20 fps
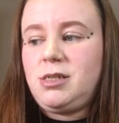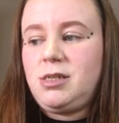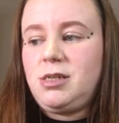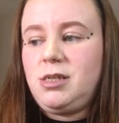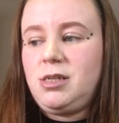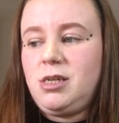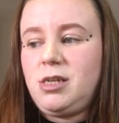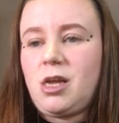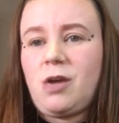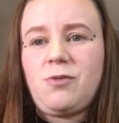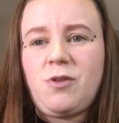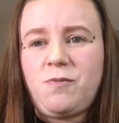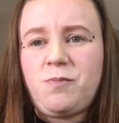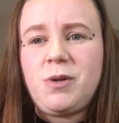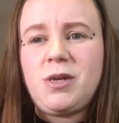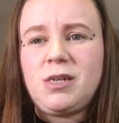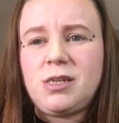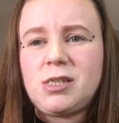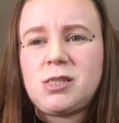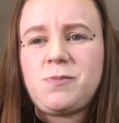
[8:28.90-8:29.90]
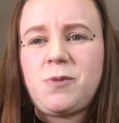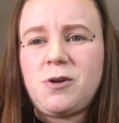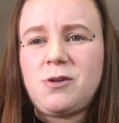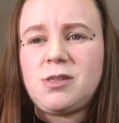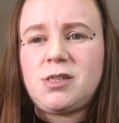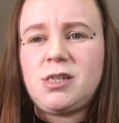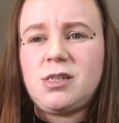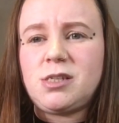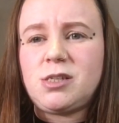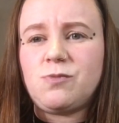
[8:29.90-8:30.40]
they've been
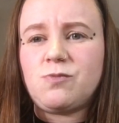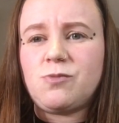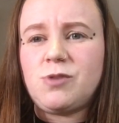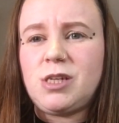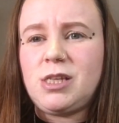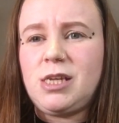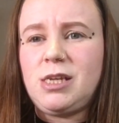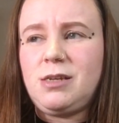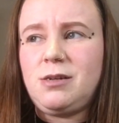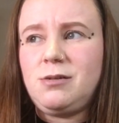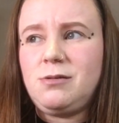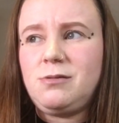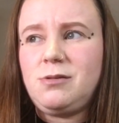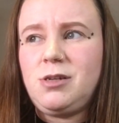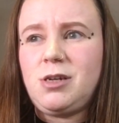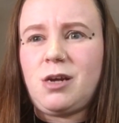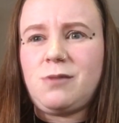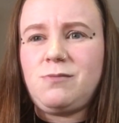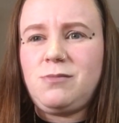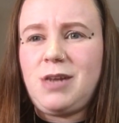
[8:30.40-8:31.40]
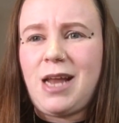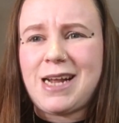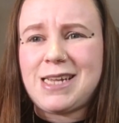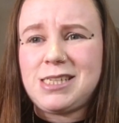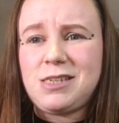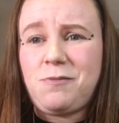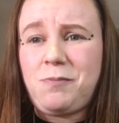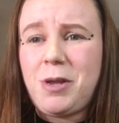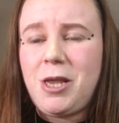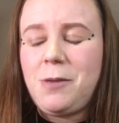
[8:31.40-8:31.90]
experiencing some really
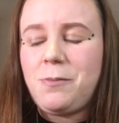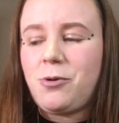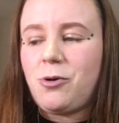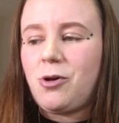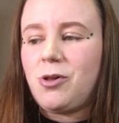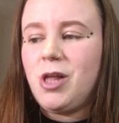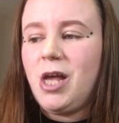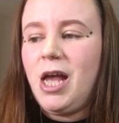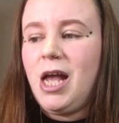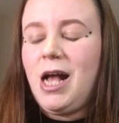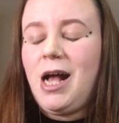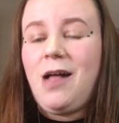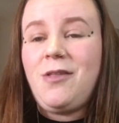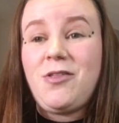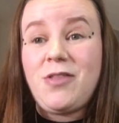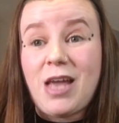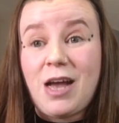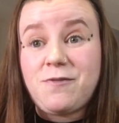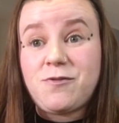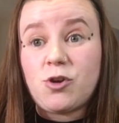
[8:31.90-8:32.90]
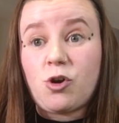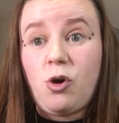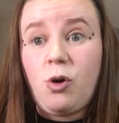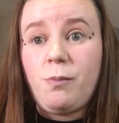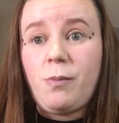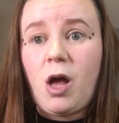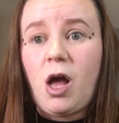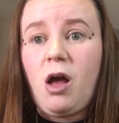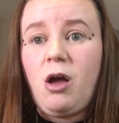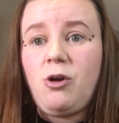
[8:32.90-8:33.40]
negative people, and then they have to
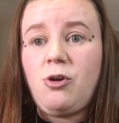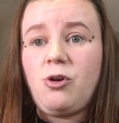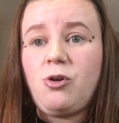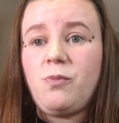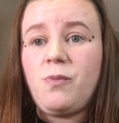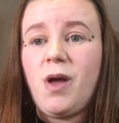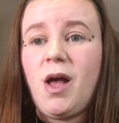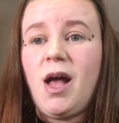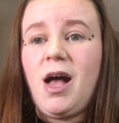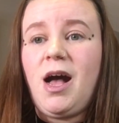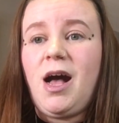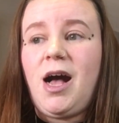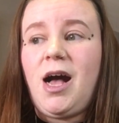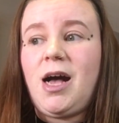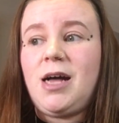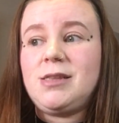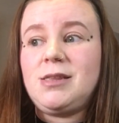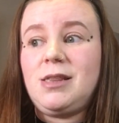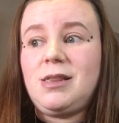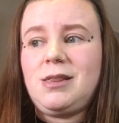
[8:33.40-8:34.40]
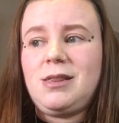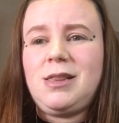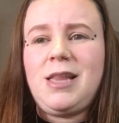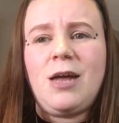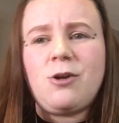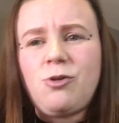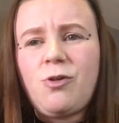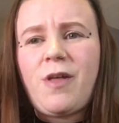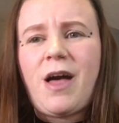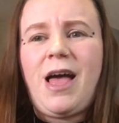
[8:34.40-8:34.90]
come home and
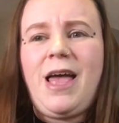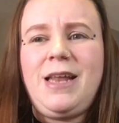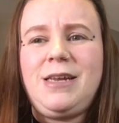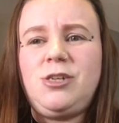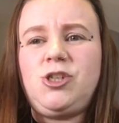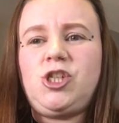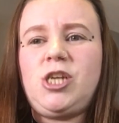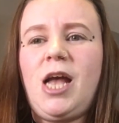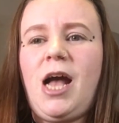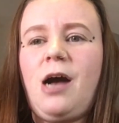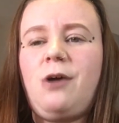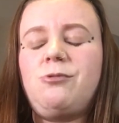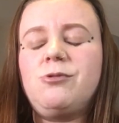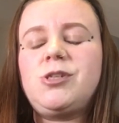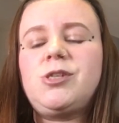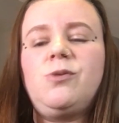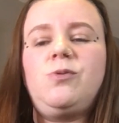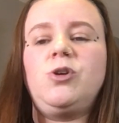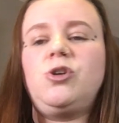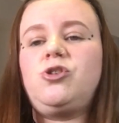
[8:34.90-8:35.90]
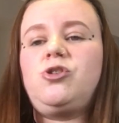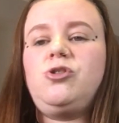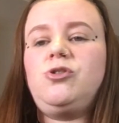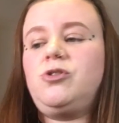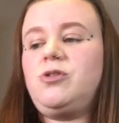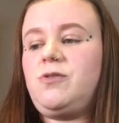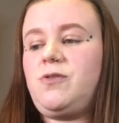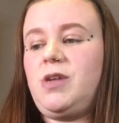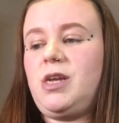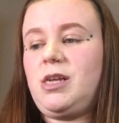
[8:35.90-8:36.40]
let all that energy out. So a good
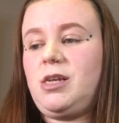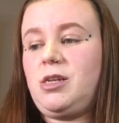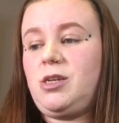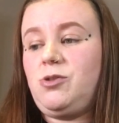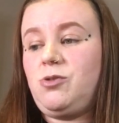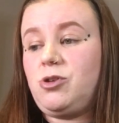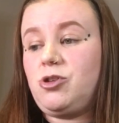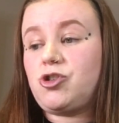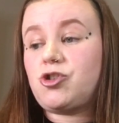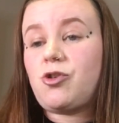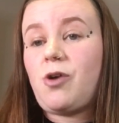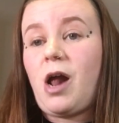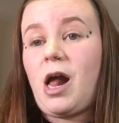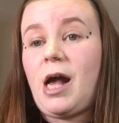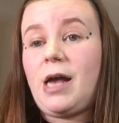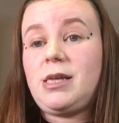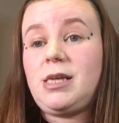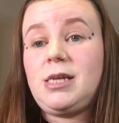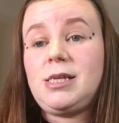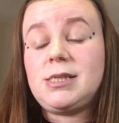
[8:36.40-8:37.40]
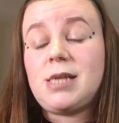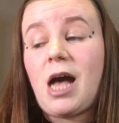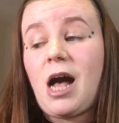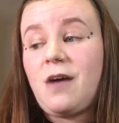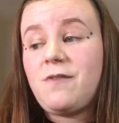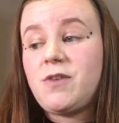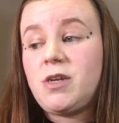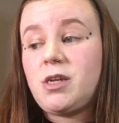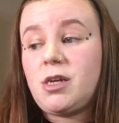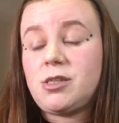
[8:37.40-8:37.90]
thing you could try is
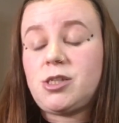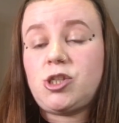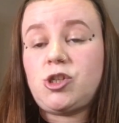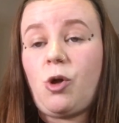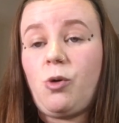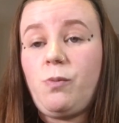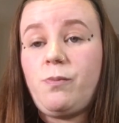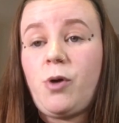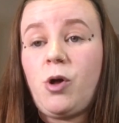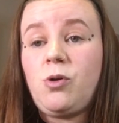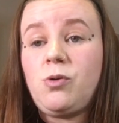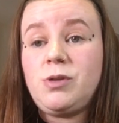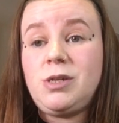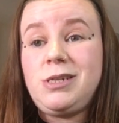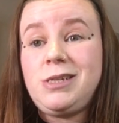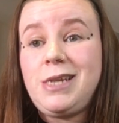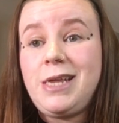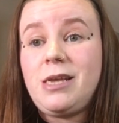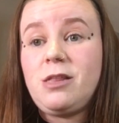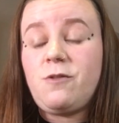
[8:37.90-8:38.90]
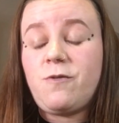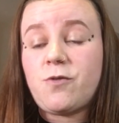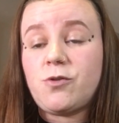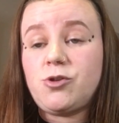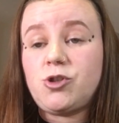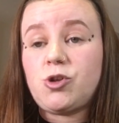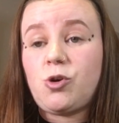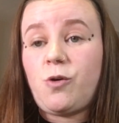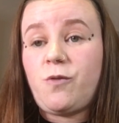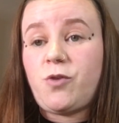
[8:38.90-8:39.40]
having a salt bowl near the
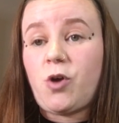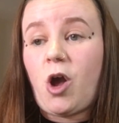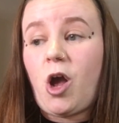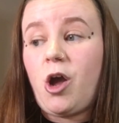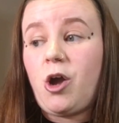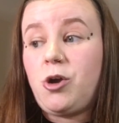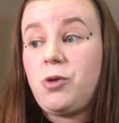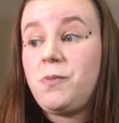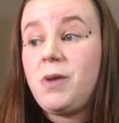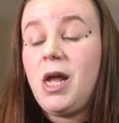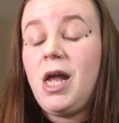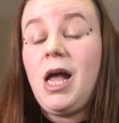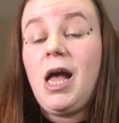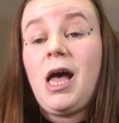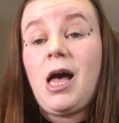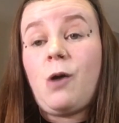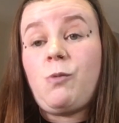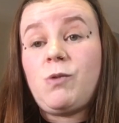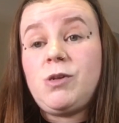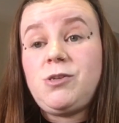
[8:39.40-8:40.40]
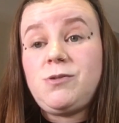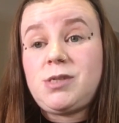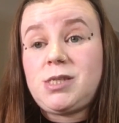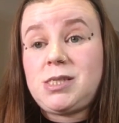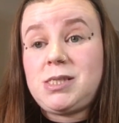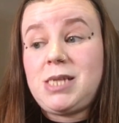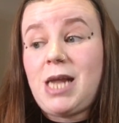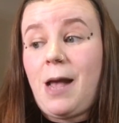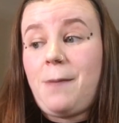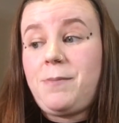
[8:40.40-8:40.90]
front door of your home, and when you
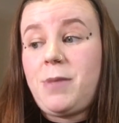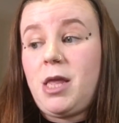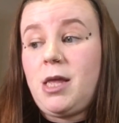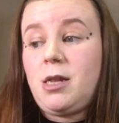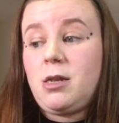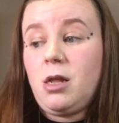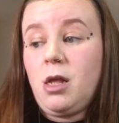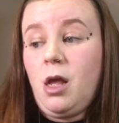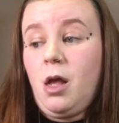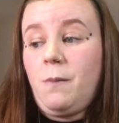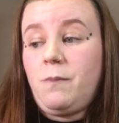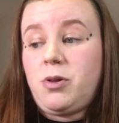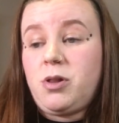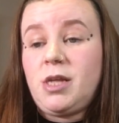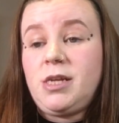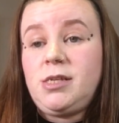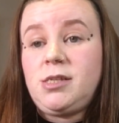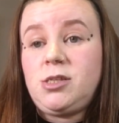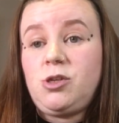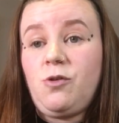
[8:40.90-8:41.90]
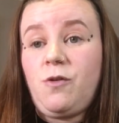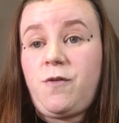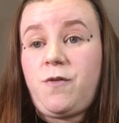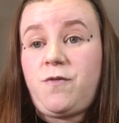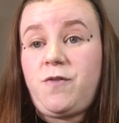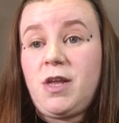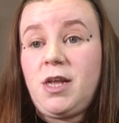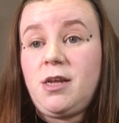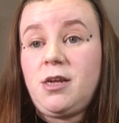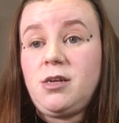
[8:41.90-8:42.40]
step in, place your
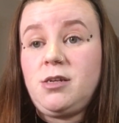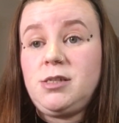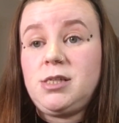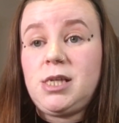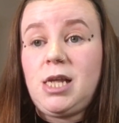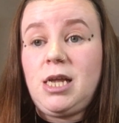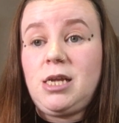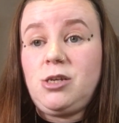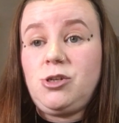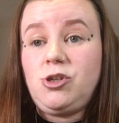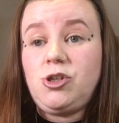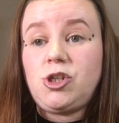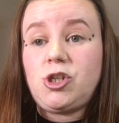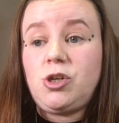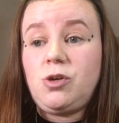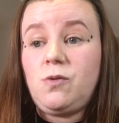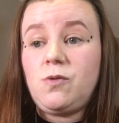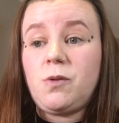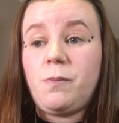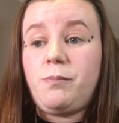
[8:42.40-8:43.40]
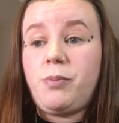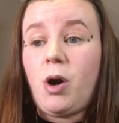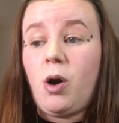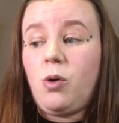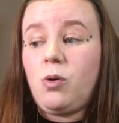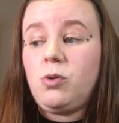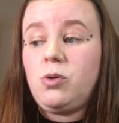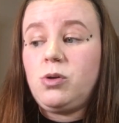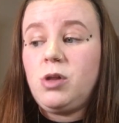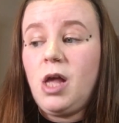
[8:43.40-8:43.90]
fingers into the
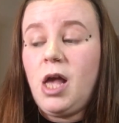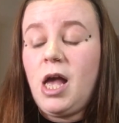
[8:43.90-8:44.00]
bowl